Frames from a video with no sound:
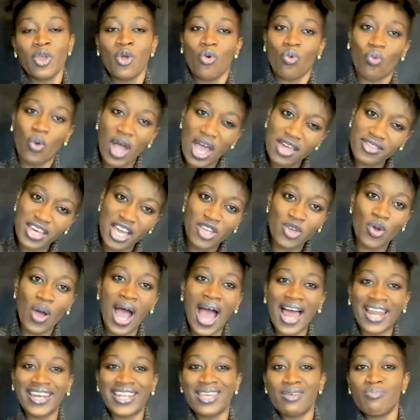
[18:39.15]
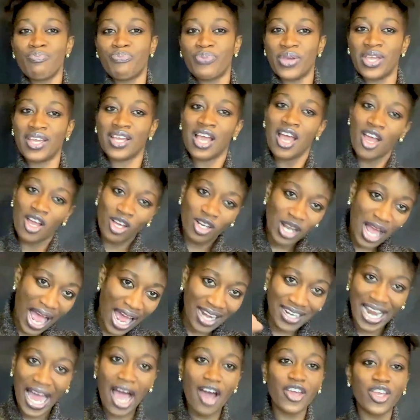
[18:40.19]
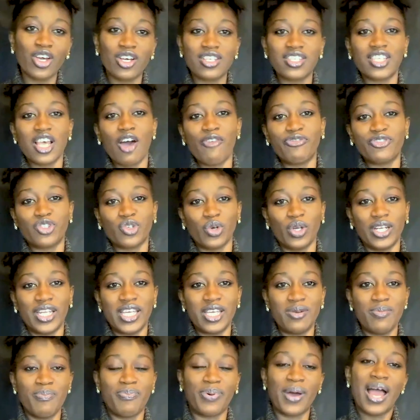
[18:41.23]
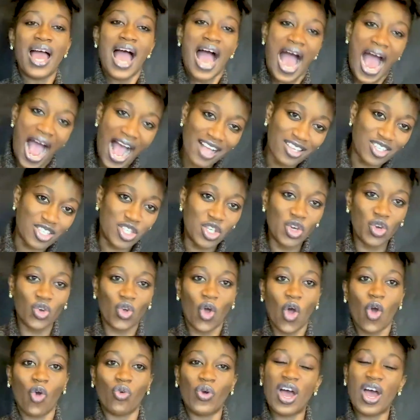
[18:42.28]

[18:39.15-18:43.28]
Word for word: Whether you are limping, allow yourself to limp as you go.